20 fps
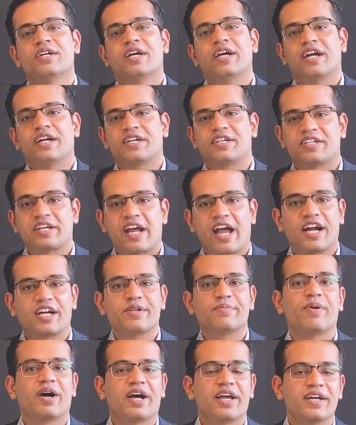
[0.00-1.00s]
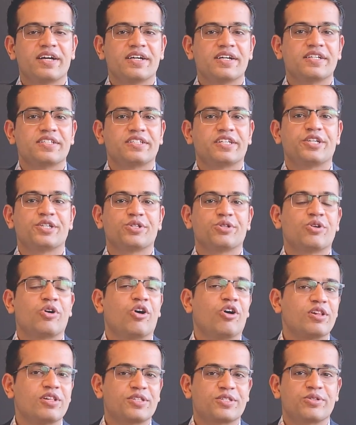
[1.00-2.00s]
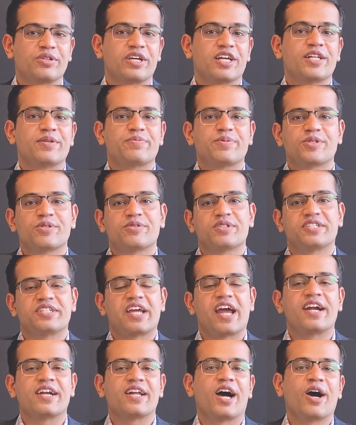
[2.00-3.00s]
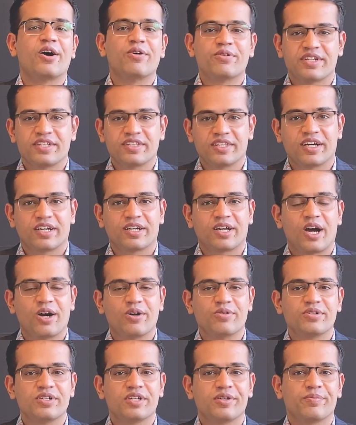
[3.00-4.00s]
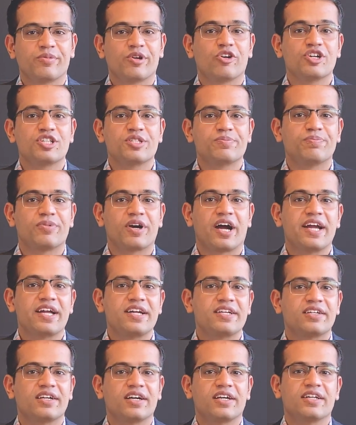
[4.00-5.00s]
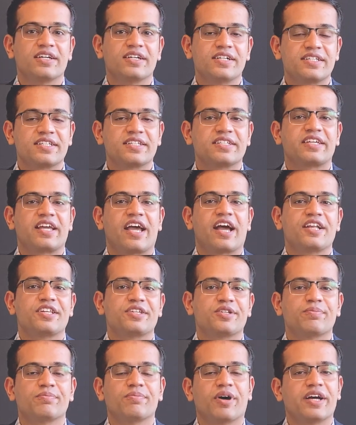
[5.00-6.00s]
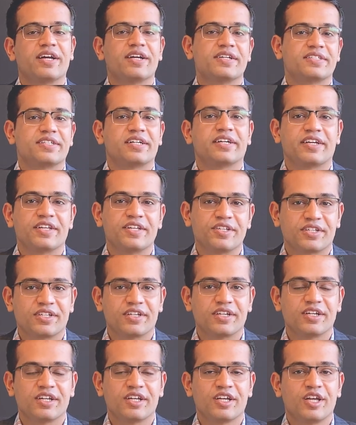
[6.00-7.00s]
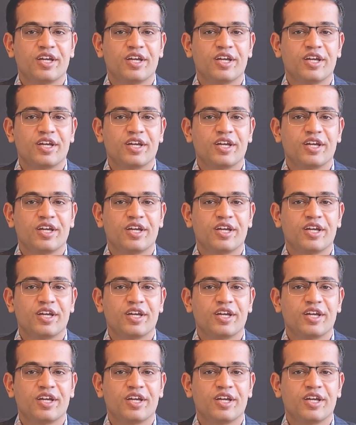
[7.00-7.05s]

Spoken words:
attract buyers and also helps you stand out in the crowd because bright colors catch buyers' attention.